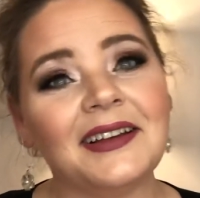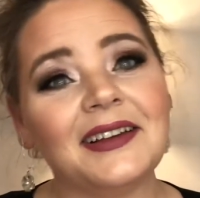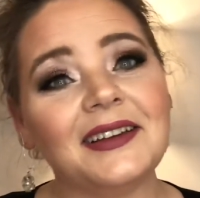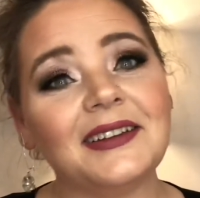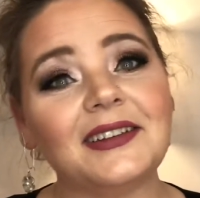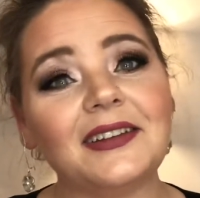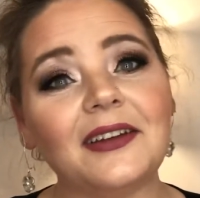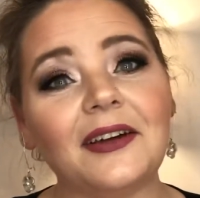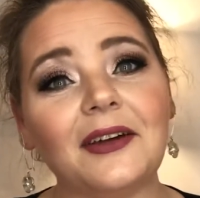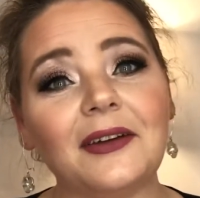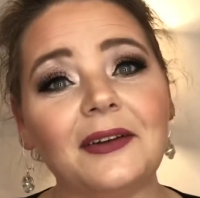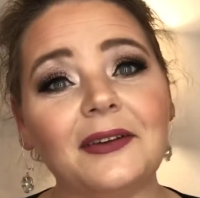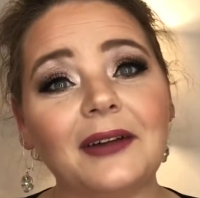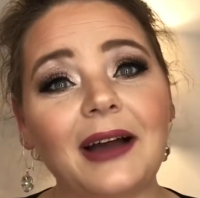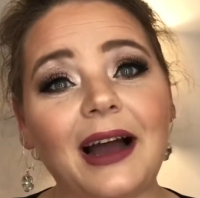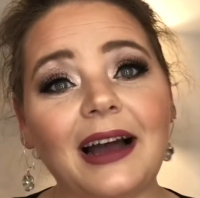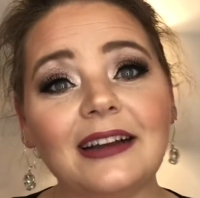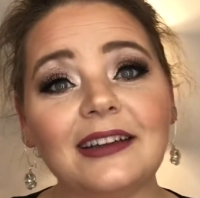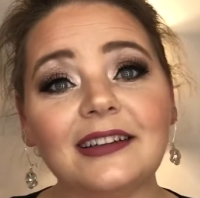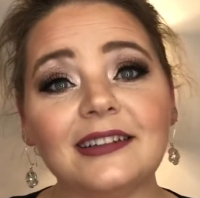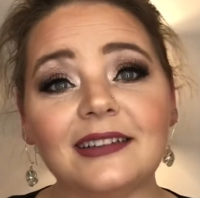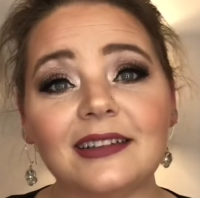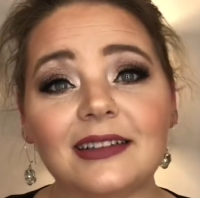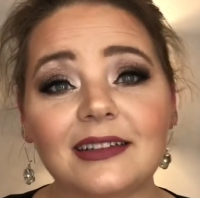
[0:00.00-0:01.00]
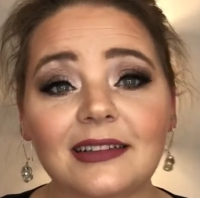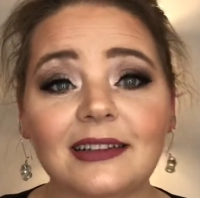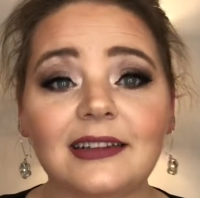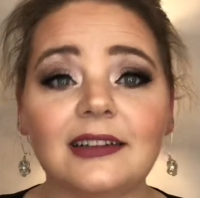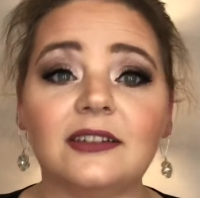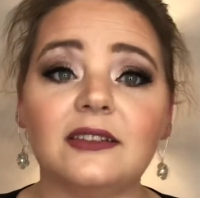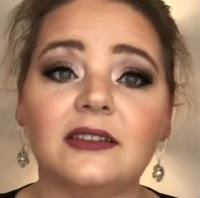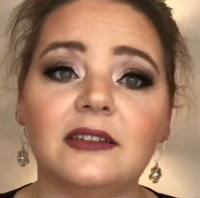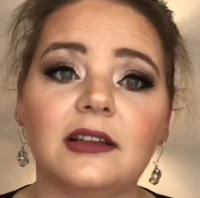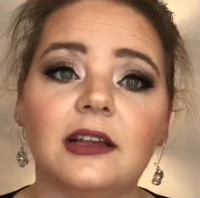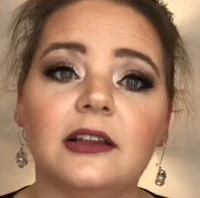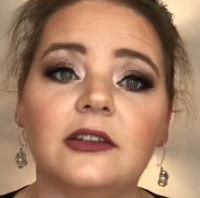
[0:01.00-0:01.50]
so I just think that
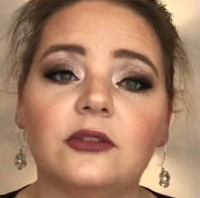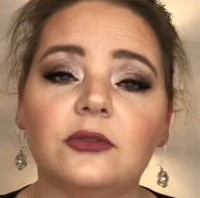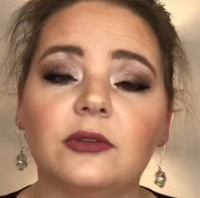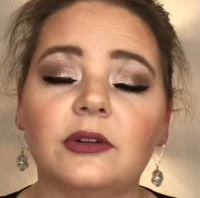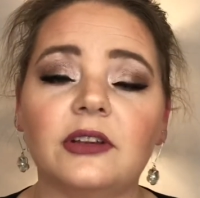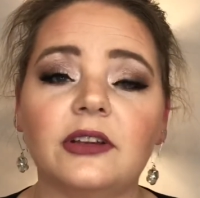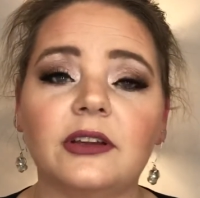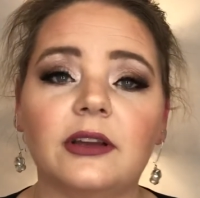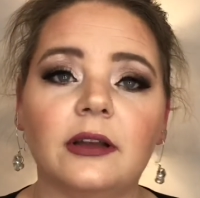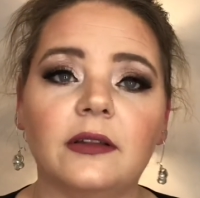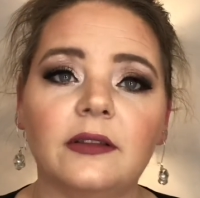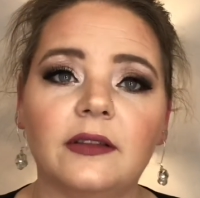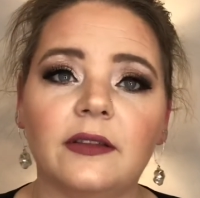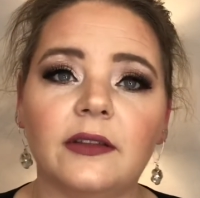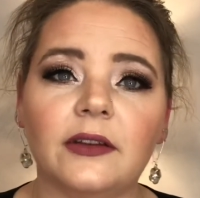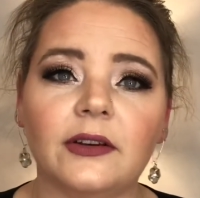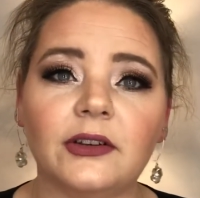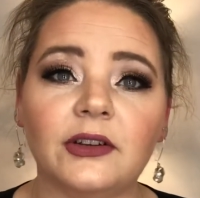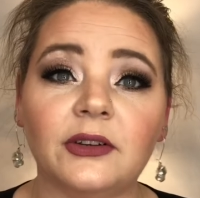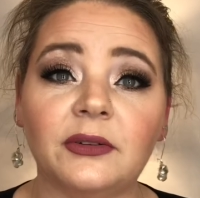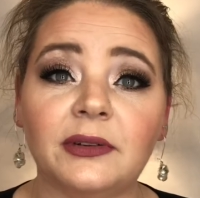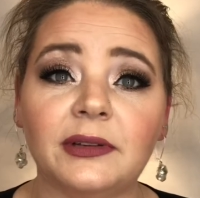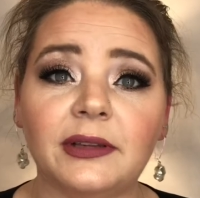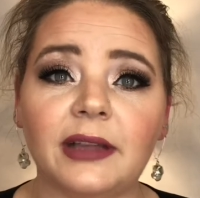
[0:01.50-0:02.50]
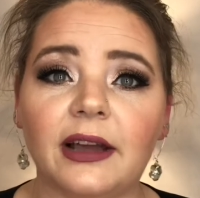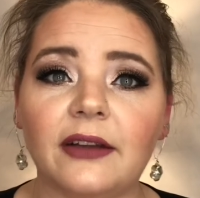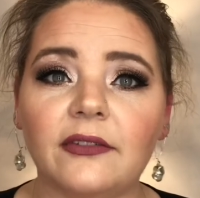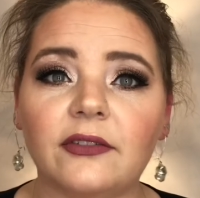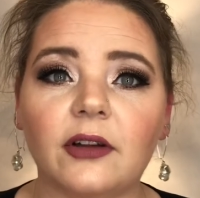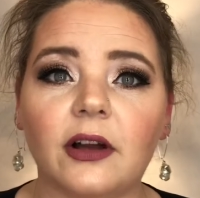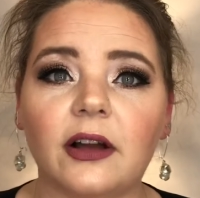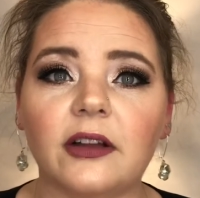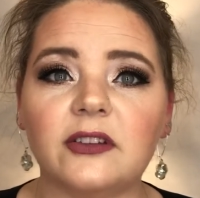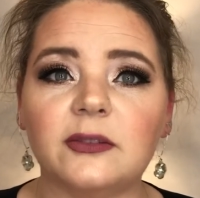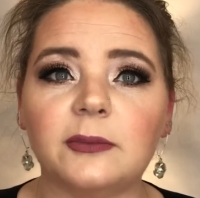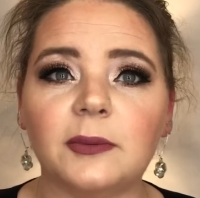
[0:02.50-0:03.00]
it's really good that they're doing that
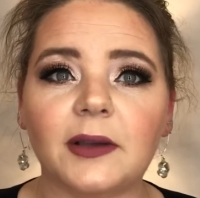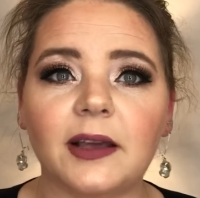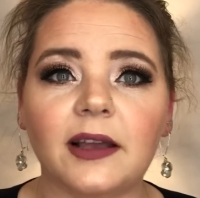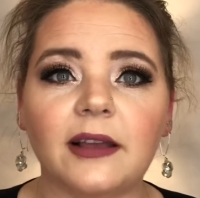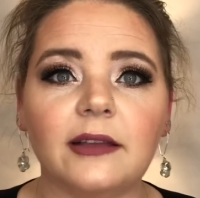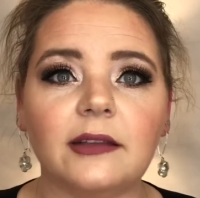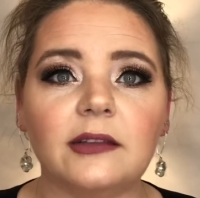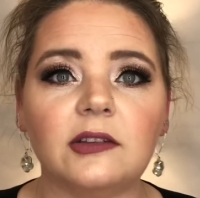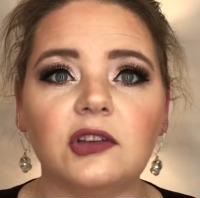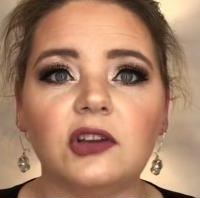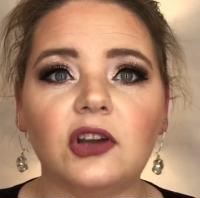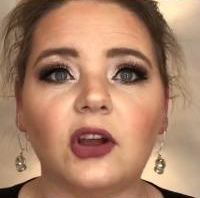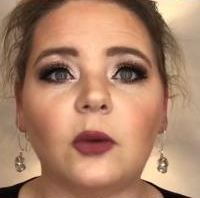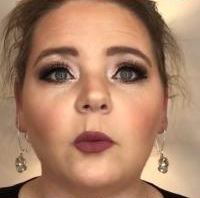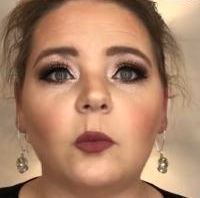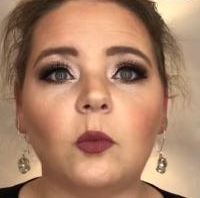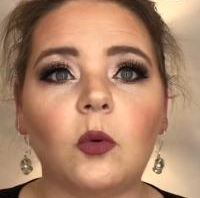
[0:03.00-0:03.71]
for us, because, you know,